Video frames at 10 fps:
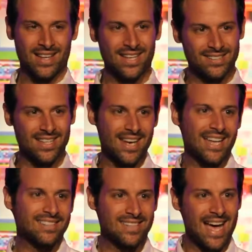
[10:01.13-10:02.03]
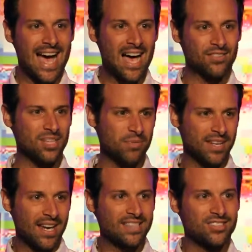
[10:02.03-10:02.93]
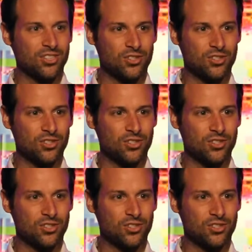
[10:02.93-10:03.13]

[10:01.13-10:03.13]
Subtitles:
that is a nice to have, something nice